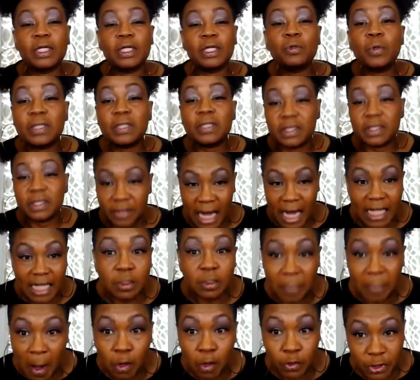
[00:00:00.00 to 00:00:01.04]
doing what they're
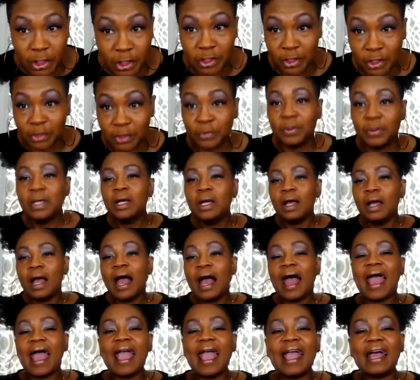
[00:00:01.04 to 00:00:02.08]
not supposed to do.
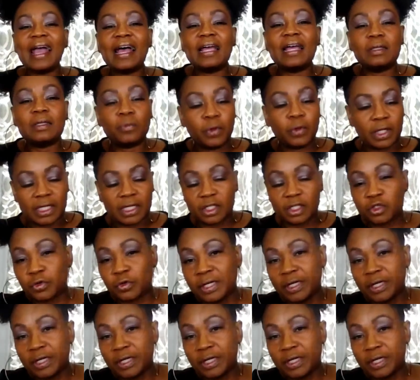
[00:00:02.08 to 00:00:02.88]
And we're